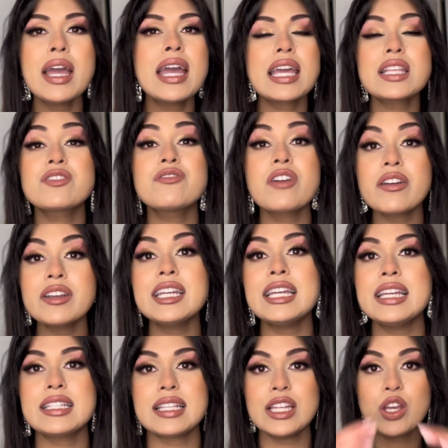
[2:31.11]
It's very
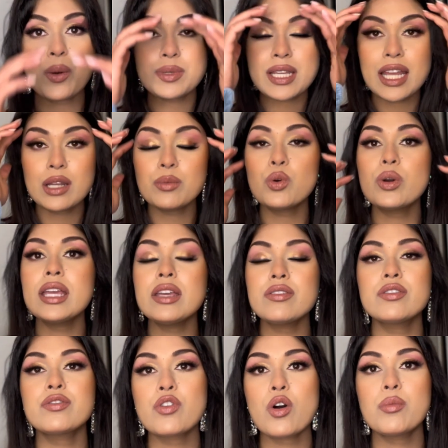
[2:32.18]
easily obtainable even
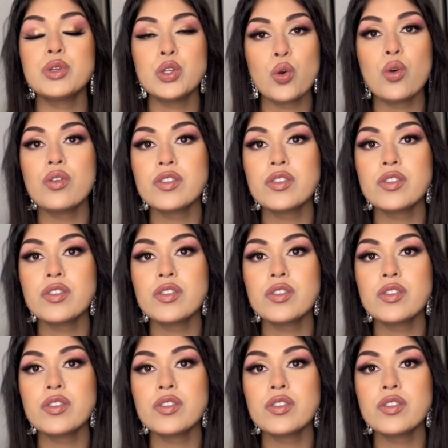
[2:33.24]
from your